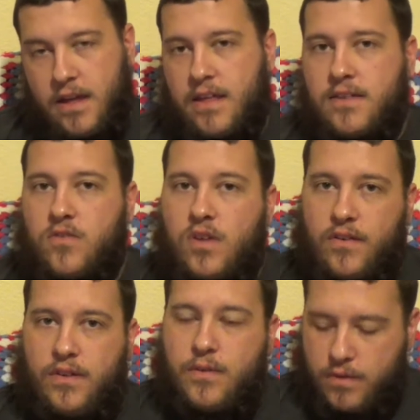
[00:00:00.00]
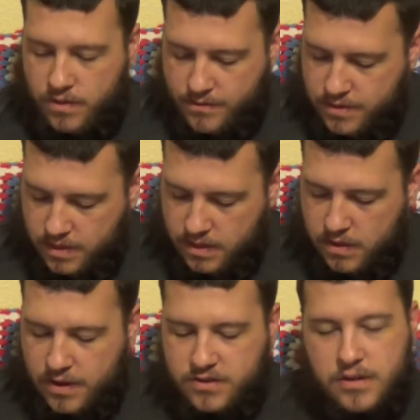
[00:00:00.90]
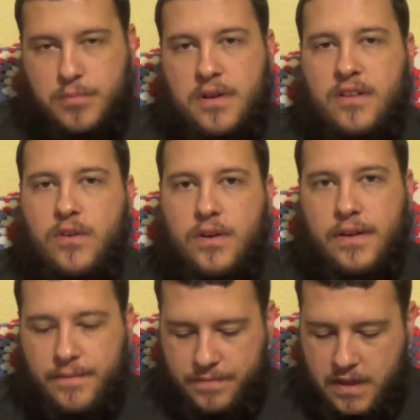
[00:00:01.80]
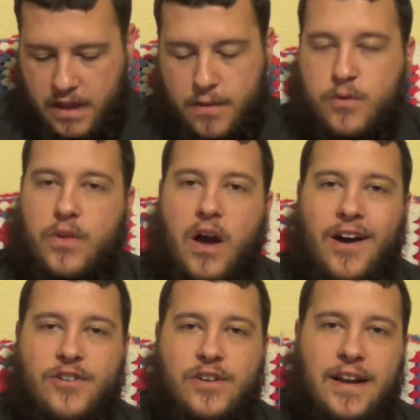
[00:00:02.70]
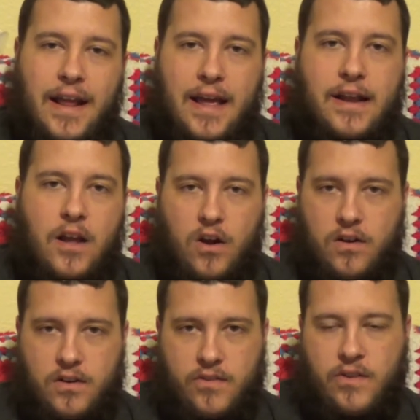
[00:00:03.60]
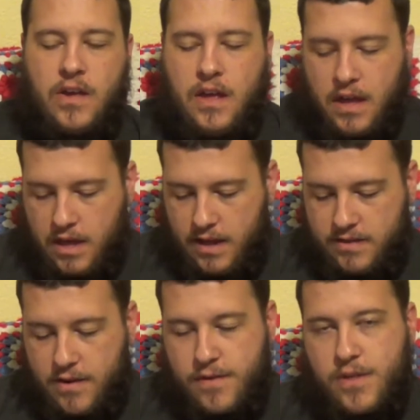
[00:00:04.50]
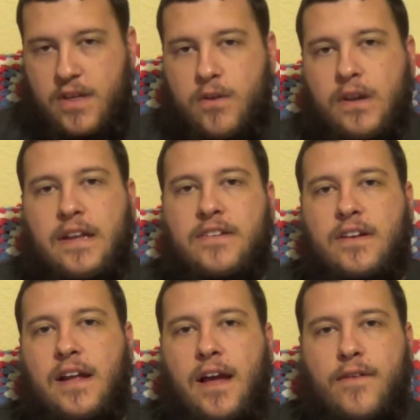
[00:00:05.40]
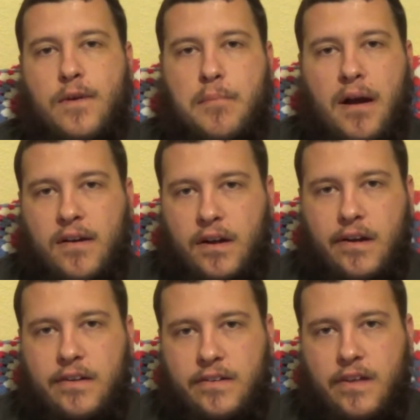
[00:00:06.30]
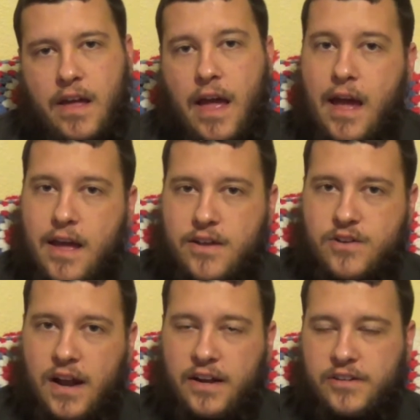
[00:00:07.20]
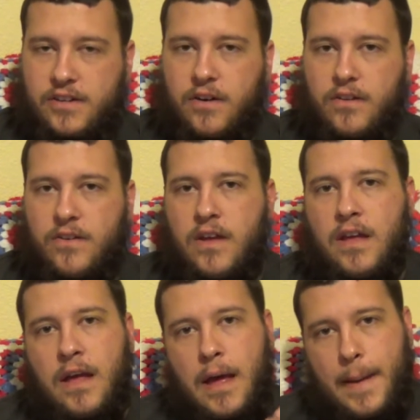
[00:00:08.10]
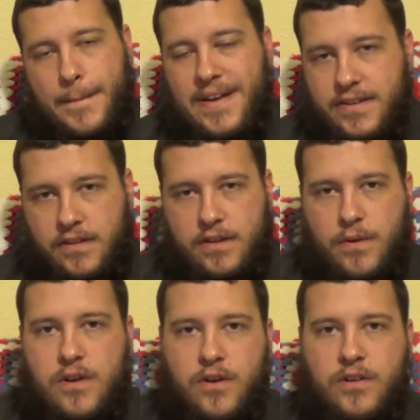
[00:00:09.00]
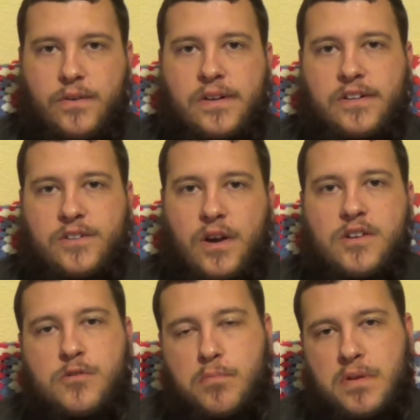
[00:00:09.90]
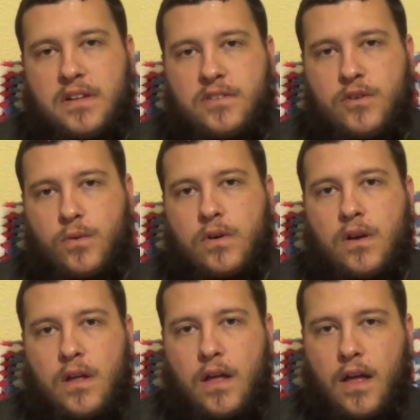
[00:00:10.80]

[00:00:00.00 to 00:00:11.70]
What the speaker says: it's definitely worth everything that you guys are going to put into it. It comes with 108 cards, and it's everything you need. It's going to have your pirate cards and your action cards. Basically what you're doing is trying to build your